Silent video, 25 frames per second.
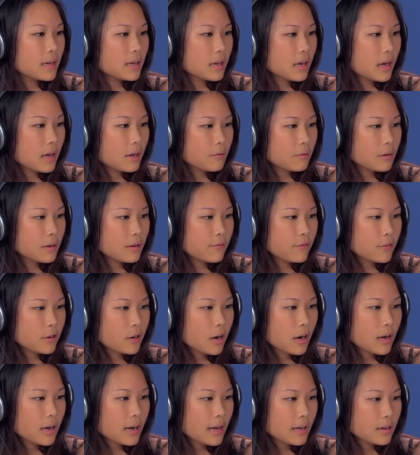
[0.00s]
I already
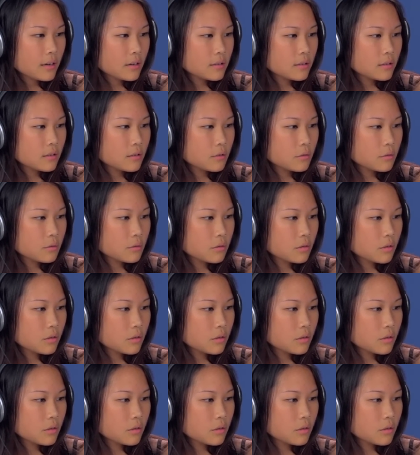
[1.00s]
forgot how to do it.